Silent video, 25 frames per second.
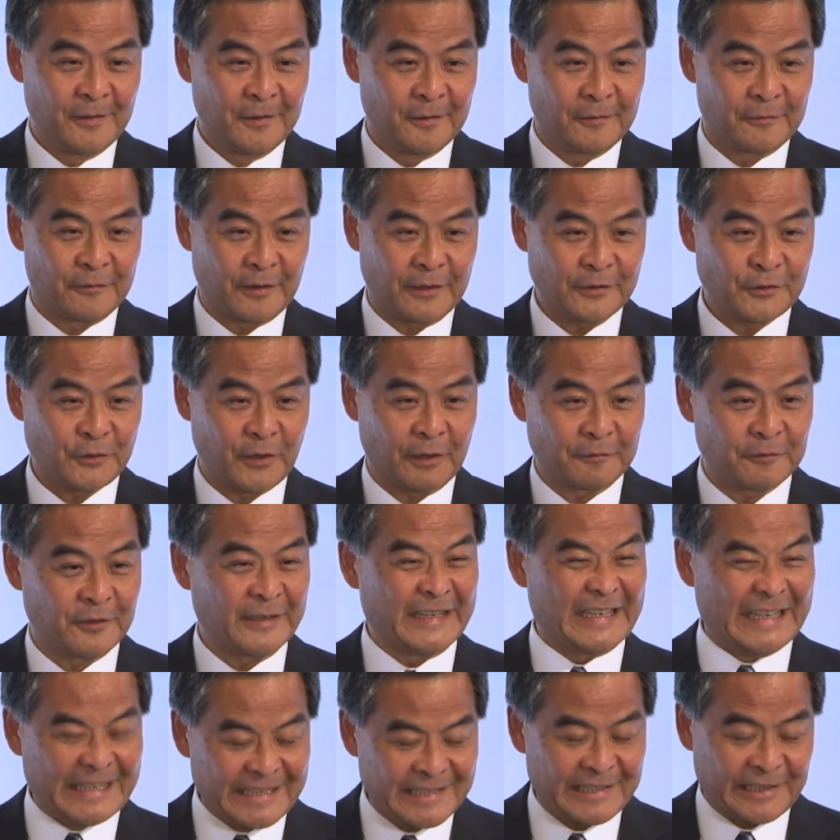for us to have to
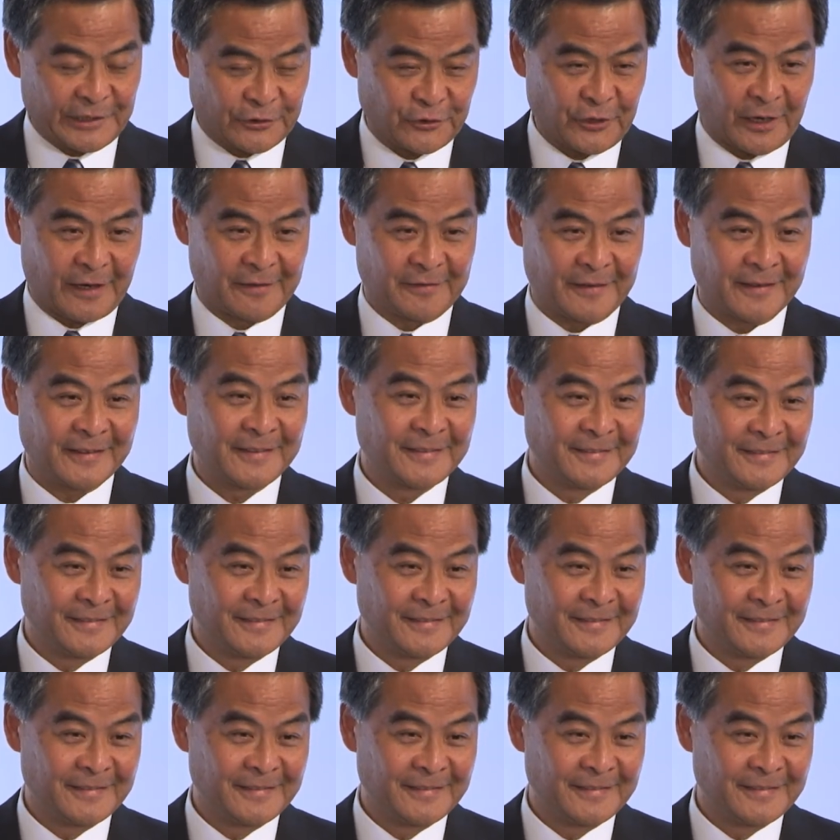eat each other.